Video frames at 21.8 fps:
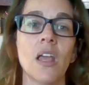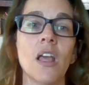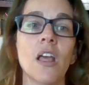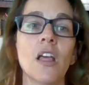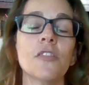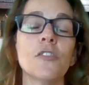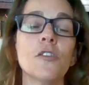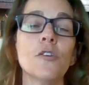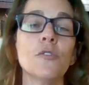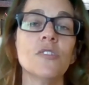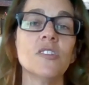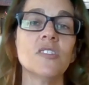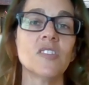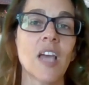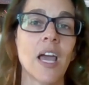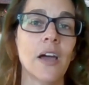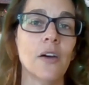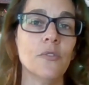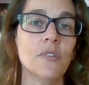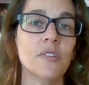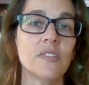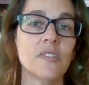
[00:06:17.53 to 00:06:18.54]
Though the
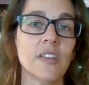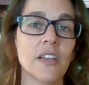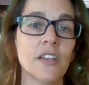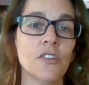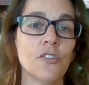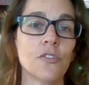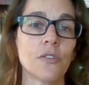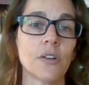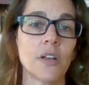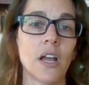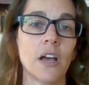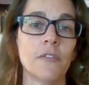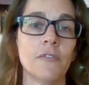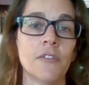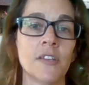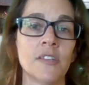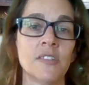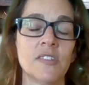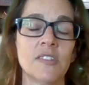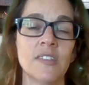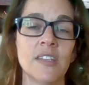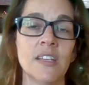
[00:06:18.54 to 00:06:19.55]
town is ignorant of
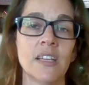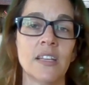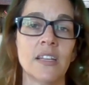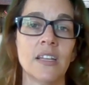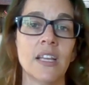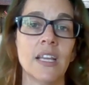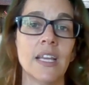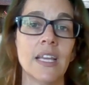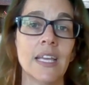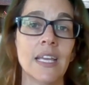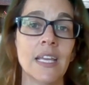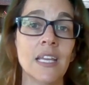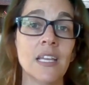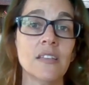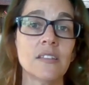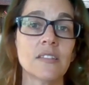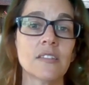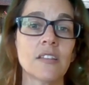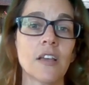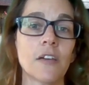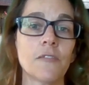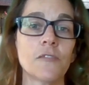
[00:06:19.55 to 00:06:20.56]
his sin, he
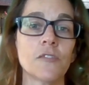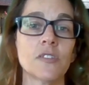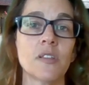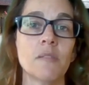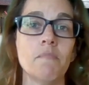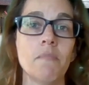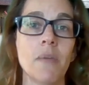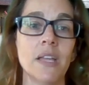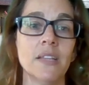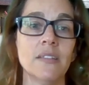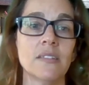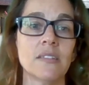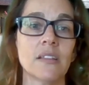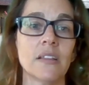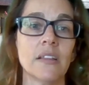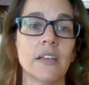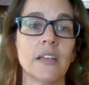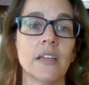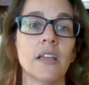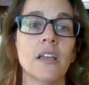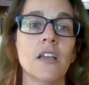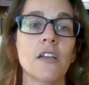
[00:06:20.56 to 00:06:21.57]
suffers
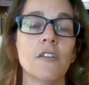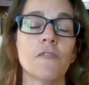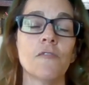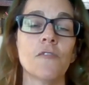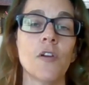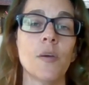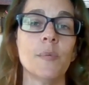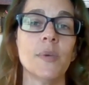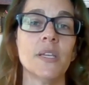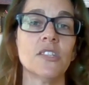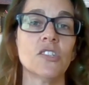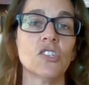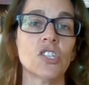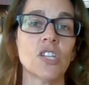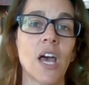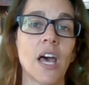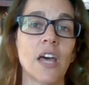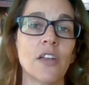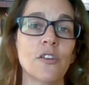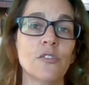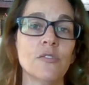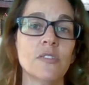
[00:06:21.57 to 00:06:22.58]
immensely from his
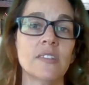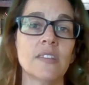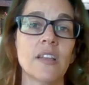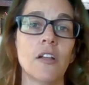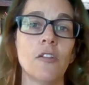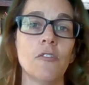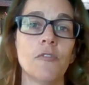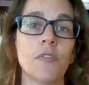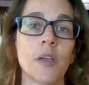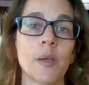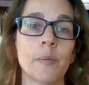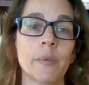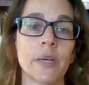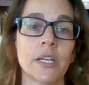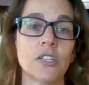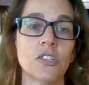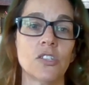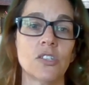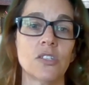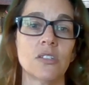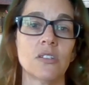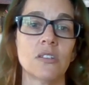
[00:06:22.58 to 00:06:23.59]
shattered
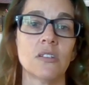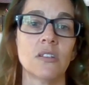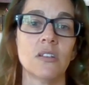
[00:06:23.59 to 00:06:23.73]
self-image.